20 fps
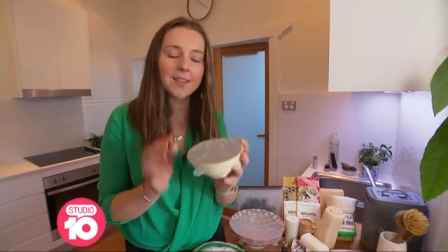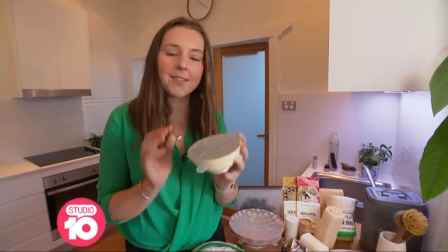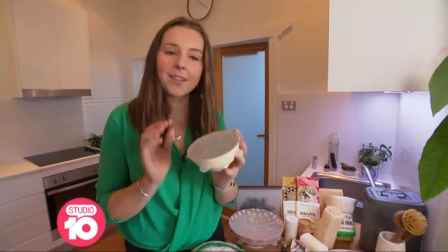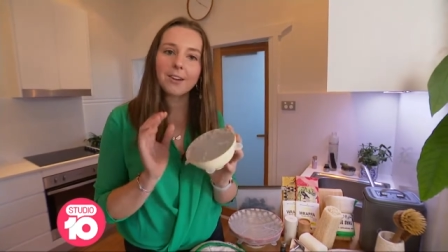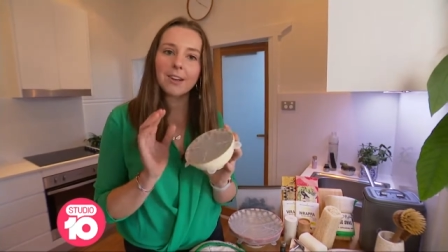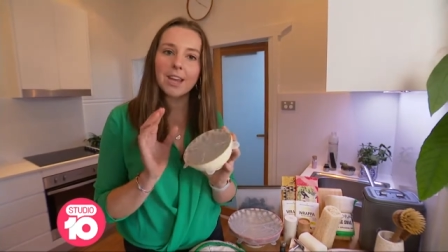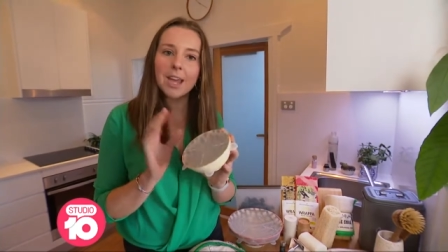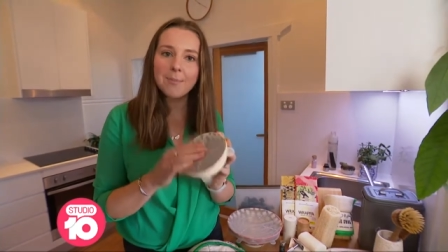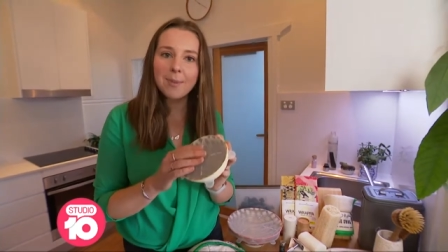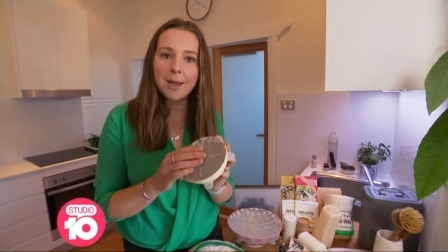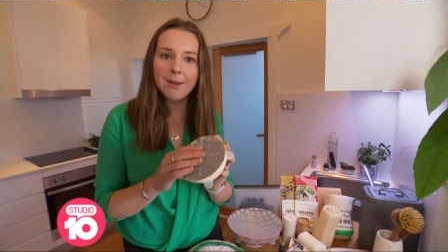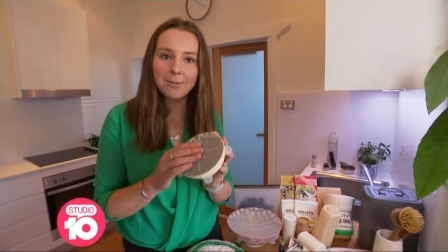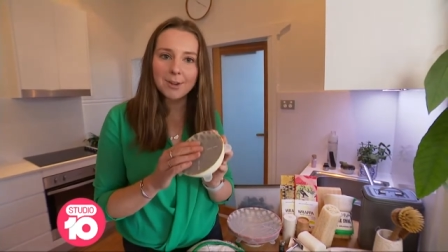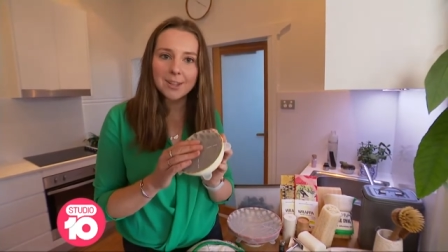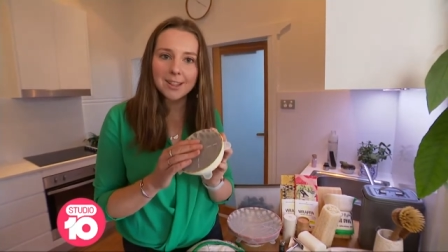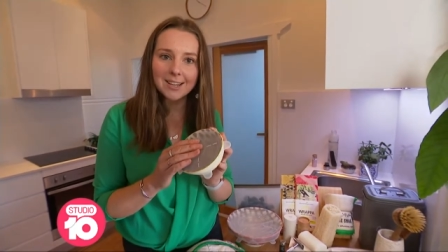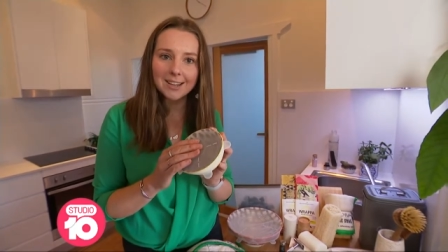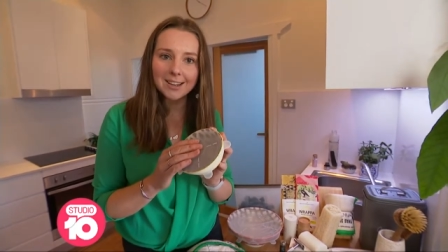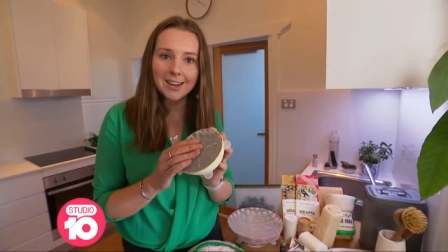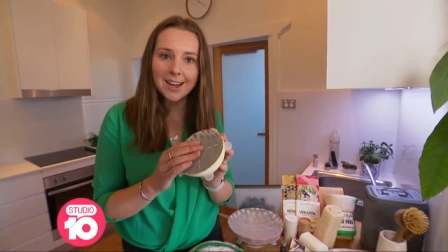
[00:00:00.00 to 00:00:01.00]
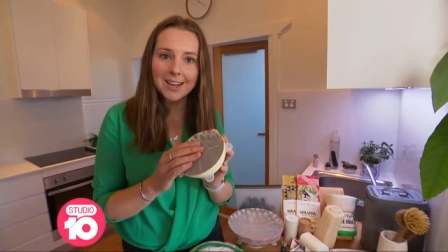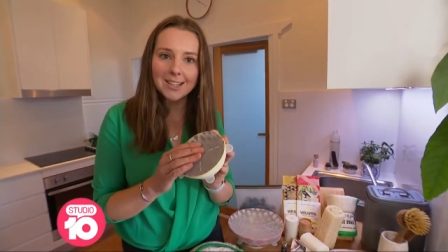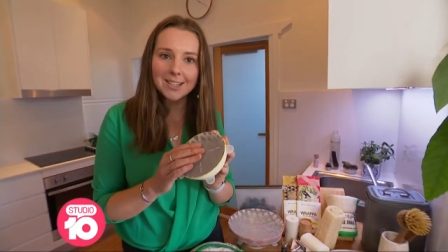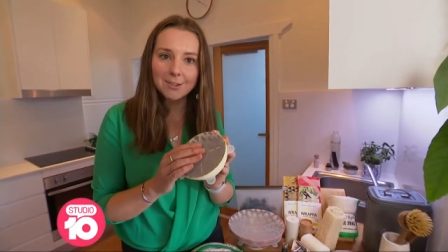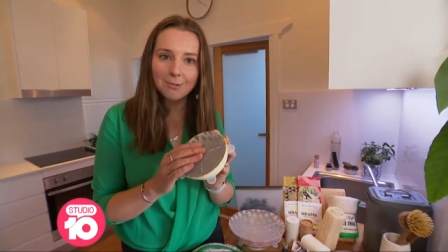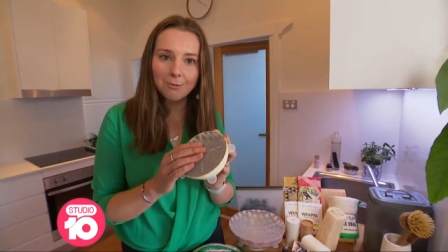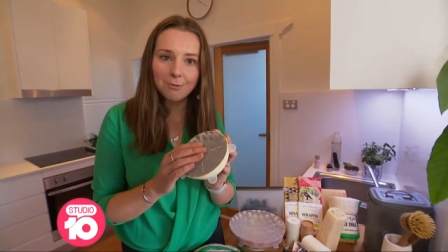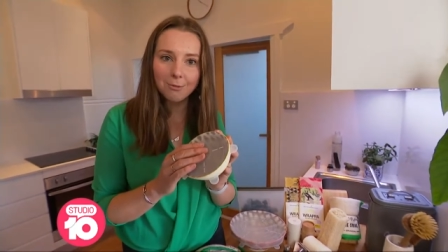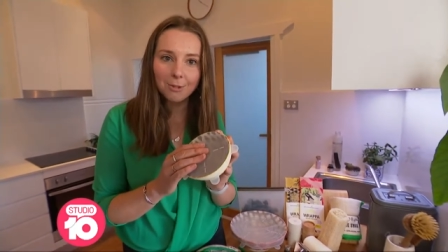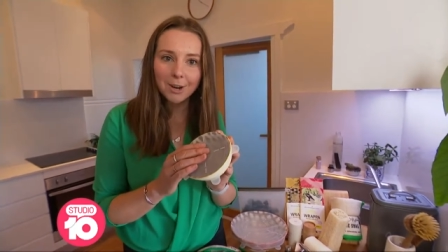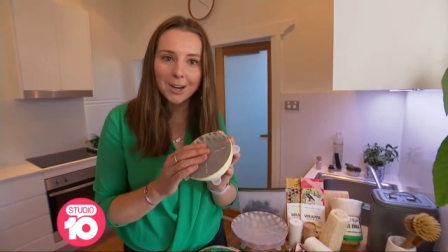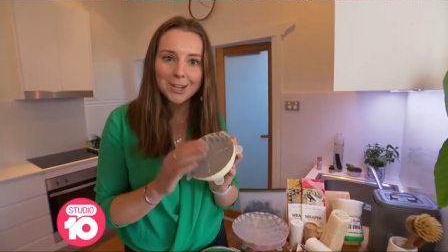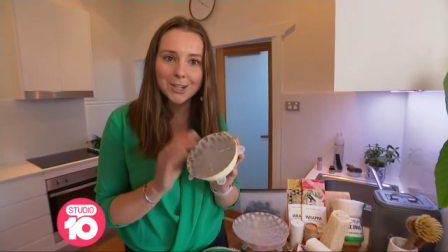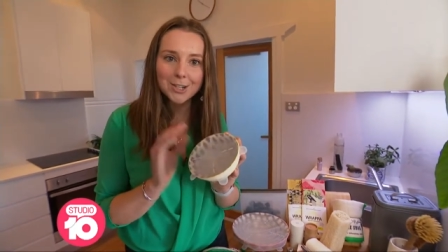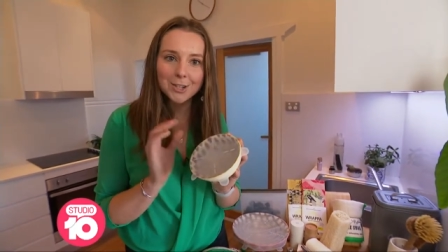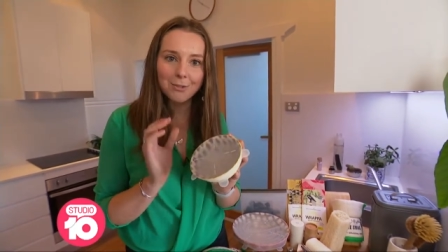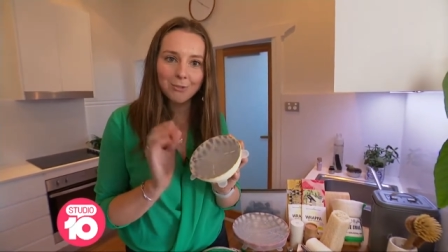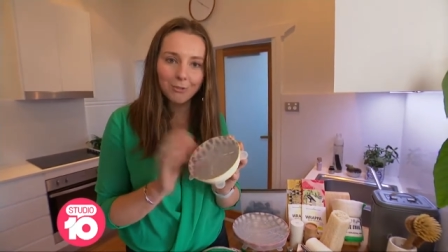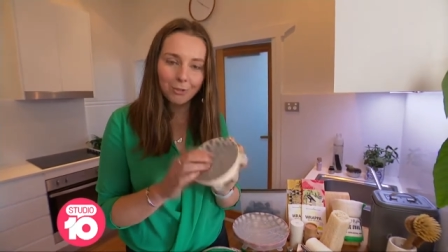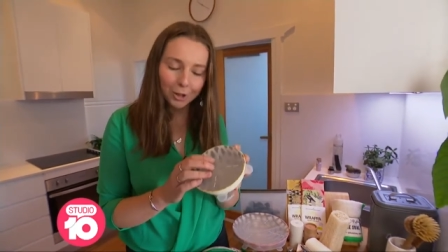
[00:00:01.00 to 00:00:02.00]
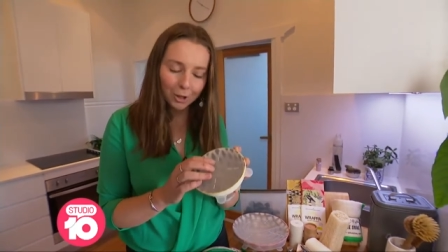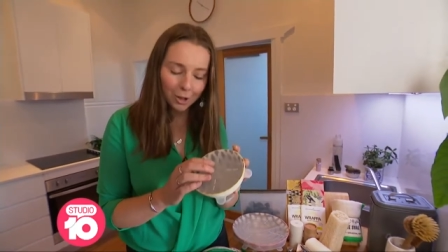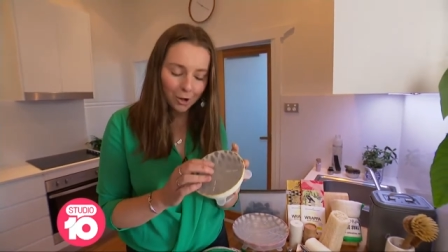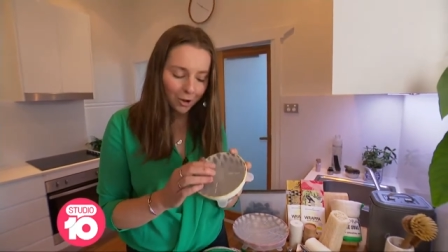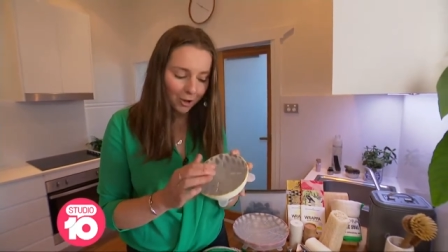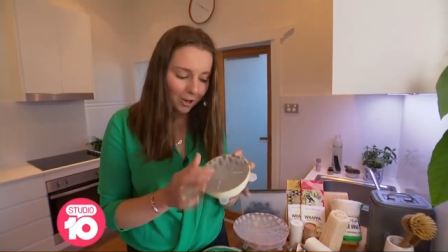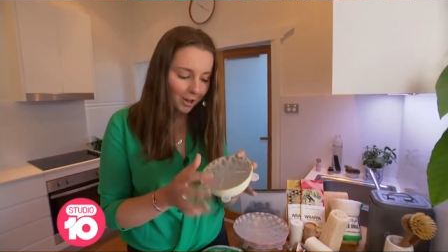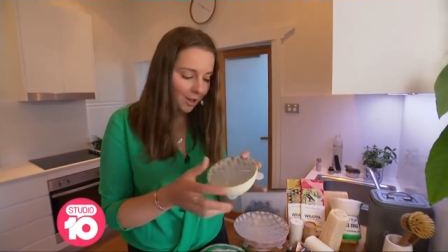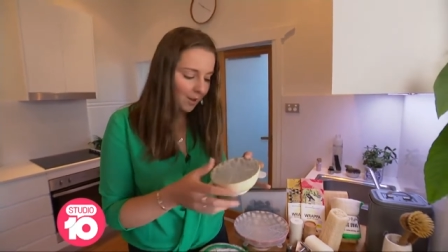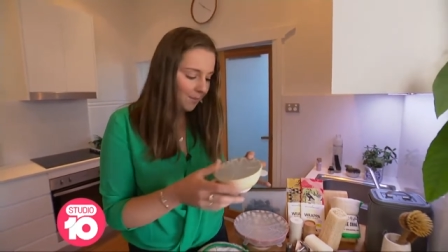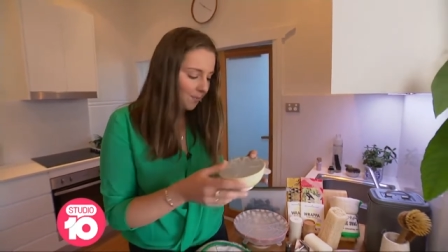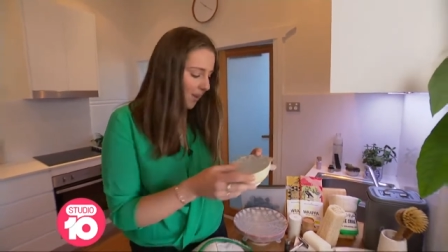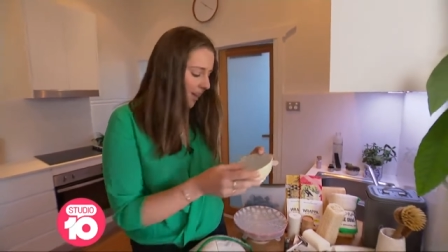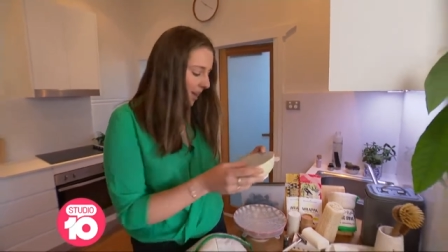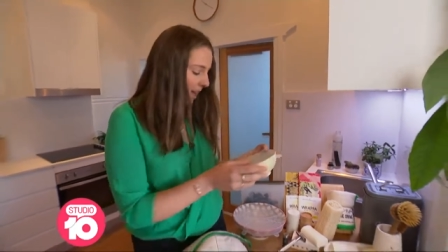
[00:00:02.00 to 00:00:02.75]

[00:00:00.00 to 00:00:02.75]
and they'll keep everything nice and fresh for longer.